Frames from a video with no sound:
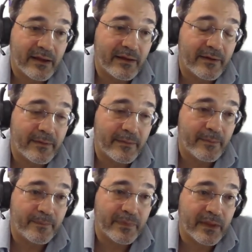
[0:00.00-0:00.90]

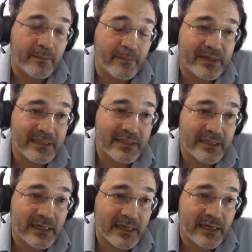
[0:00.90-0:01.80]
business